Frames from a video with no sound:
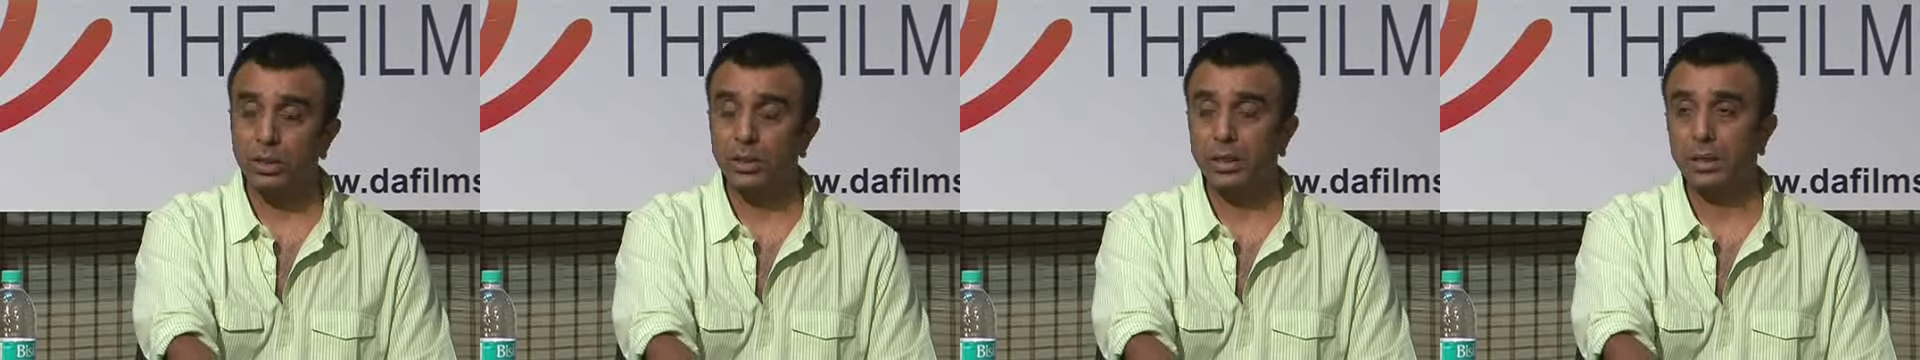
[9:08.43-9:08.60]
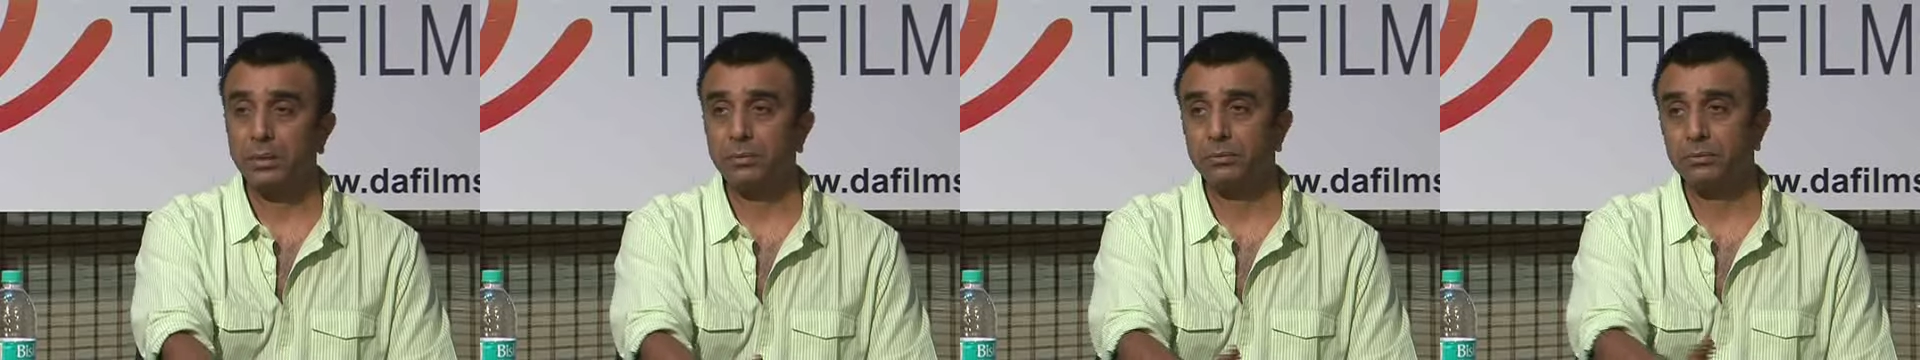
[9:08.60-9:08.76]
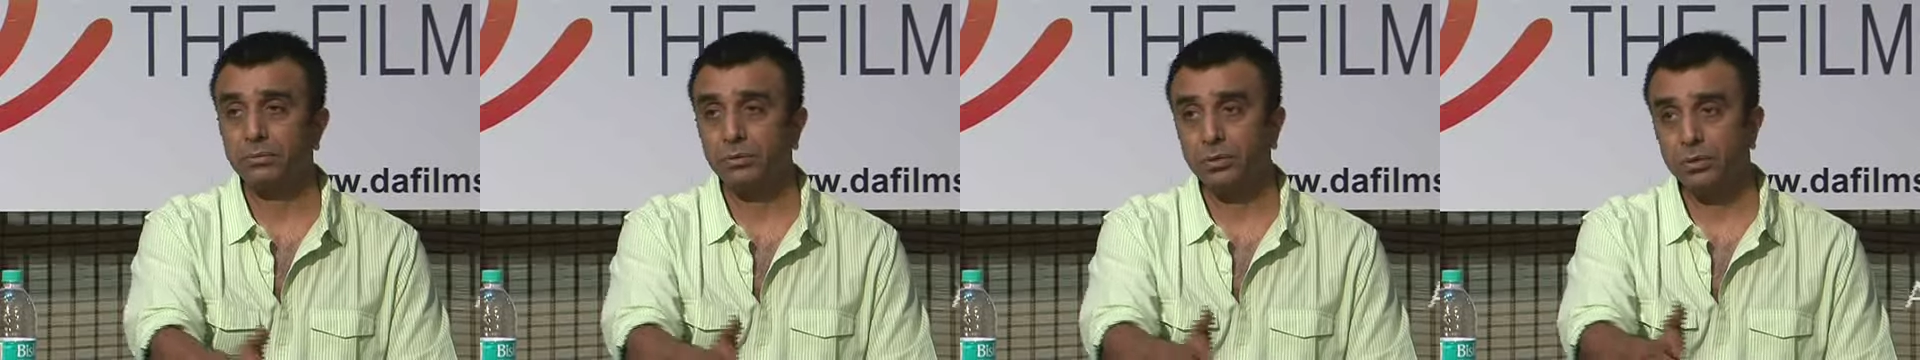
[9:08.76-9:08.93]

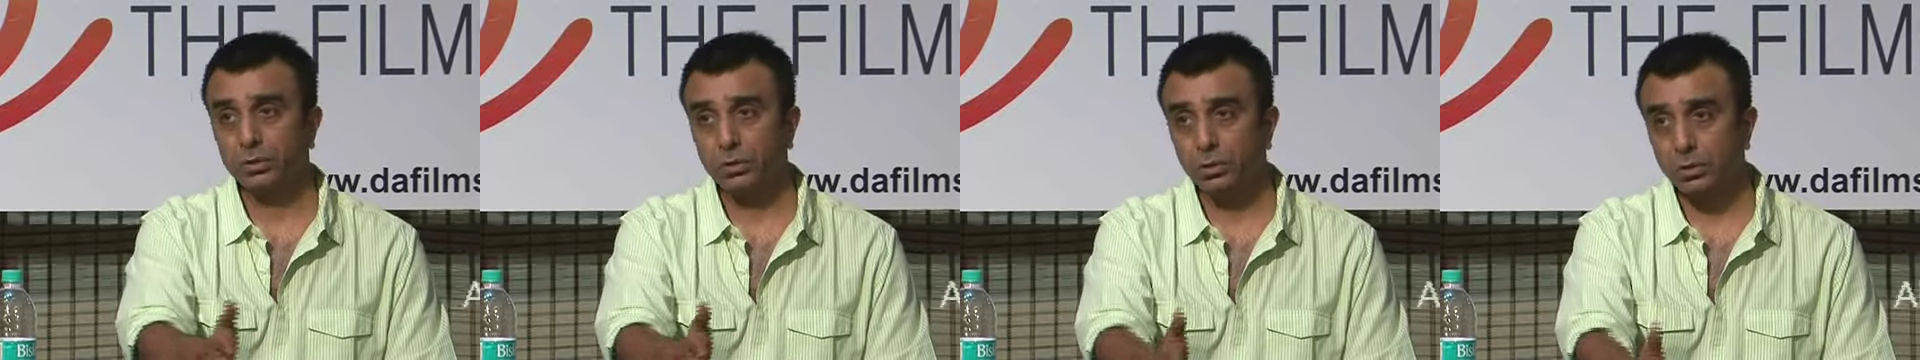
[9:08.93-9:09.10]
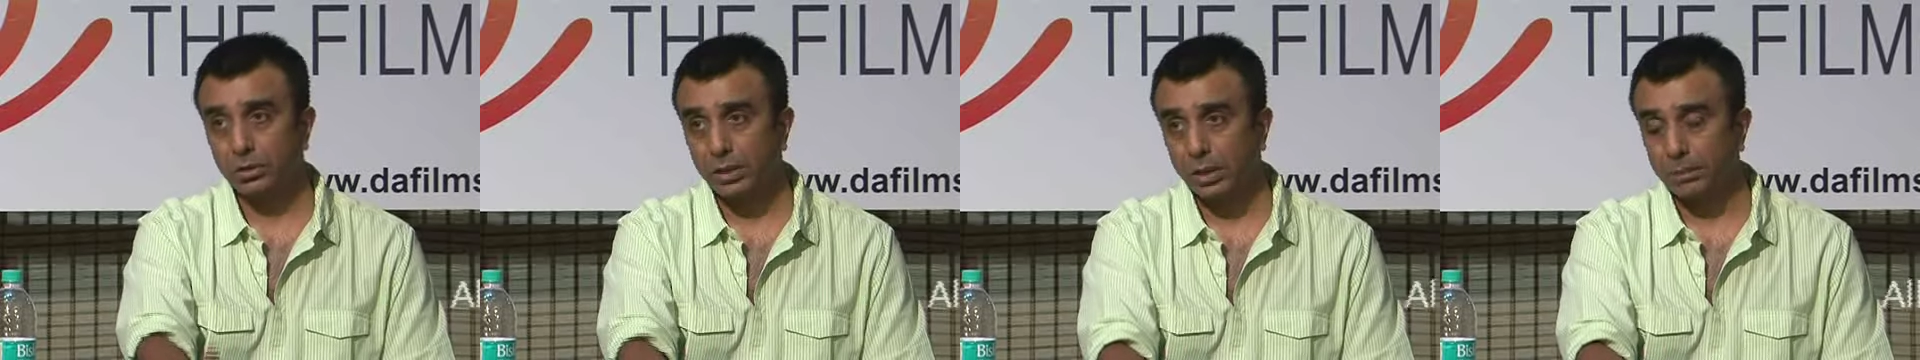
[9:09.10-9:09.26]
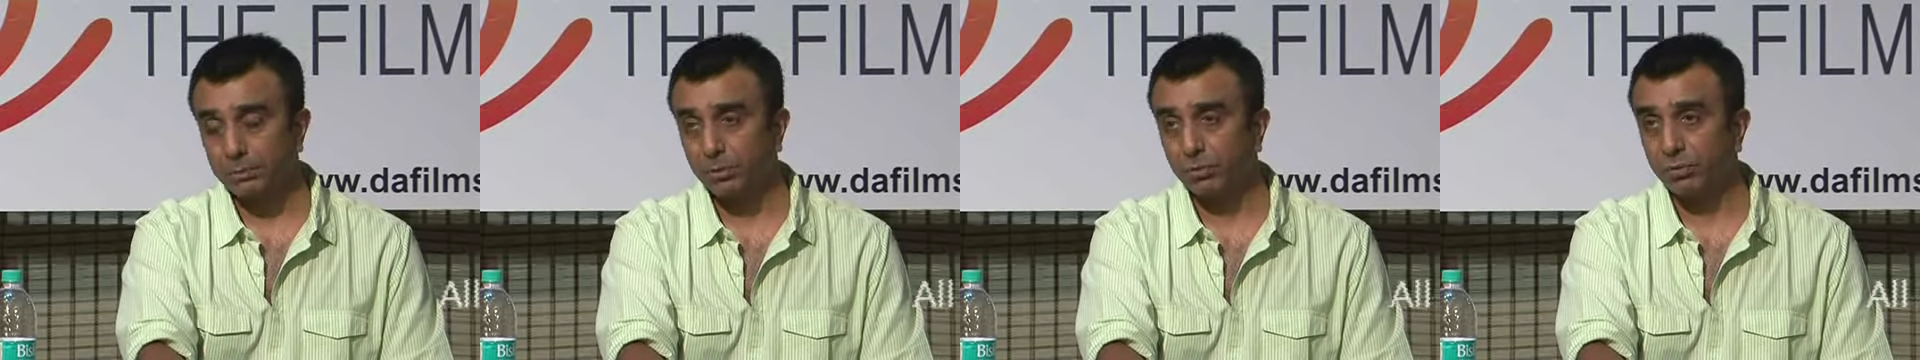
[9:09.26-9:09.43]
Times first or the
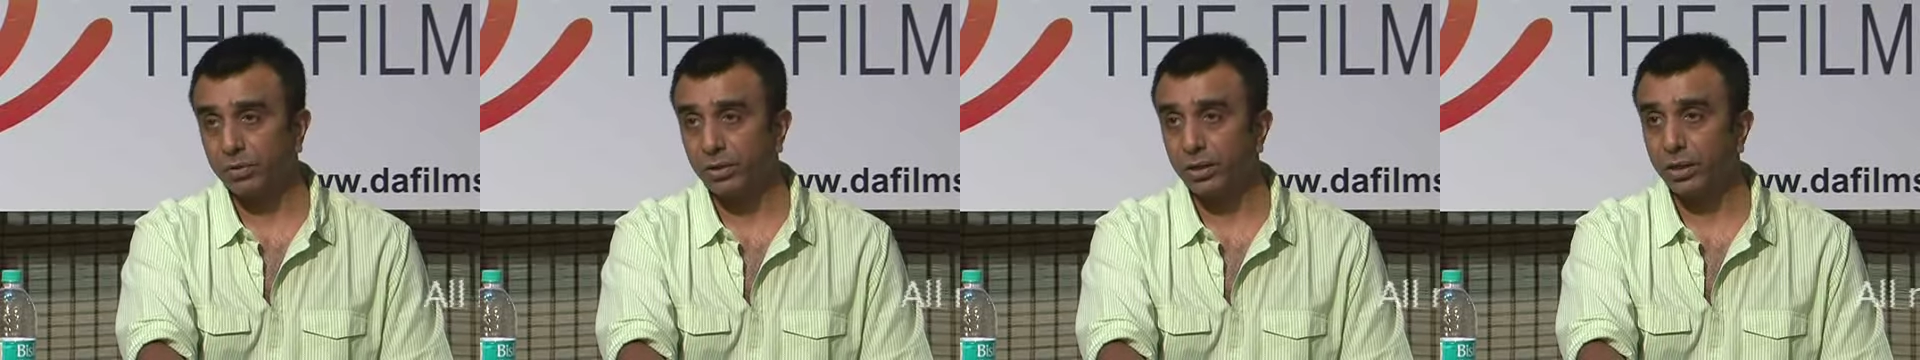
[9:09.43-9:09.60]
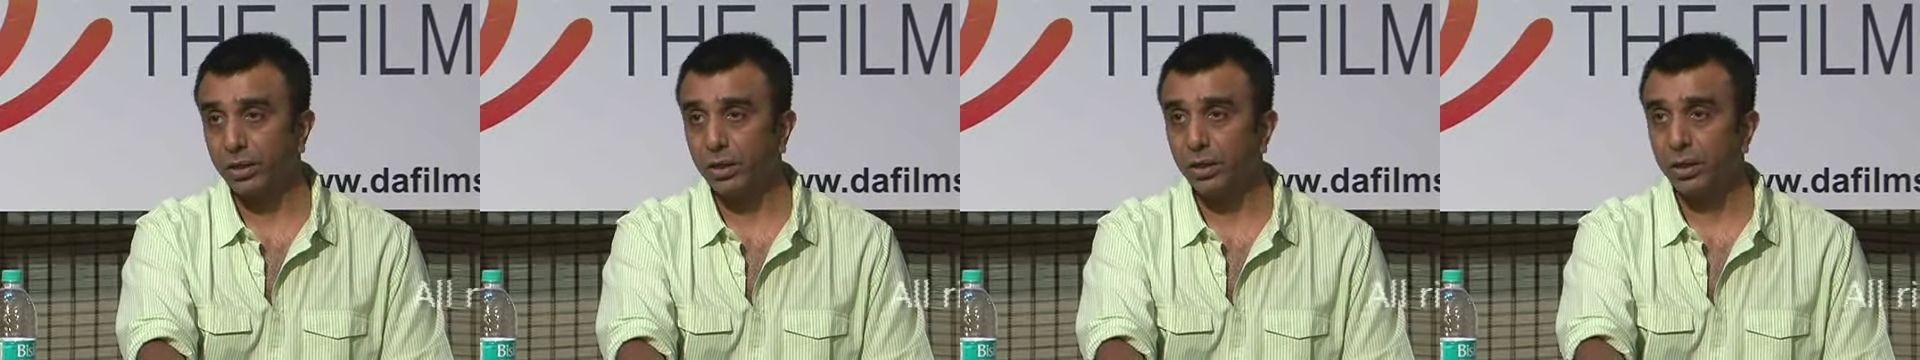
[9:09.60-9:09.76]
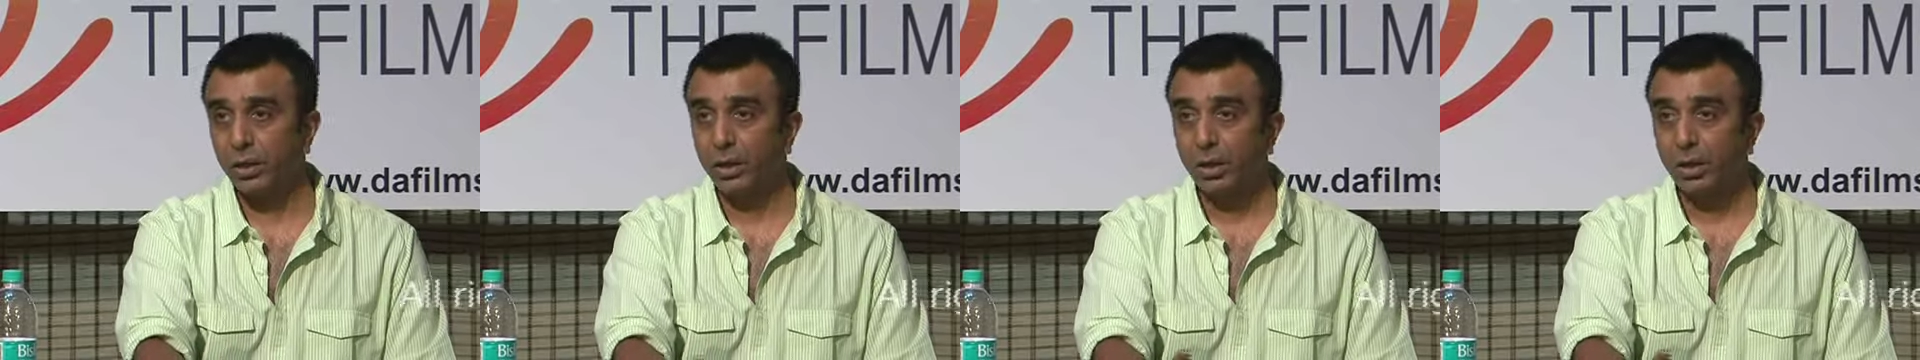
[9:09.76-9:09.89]
Times of India?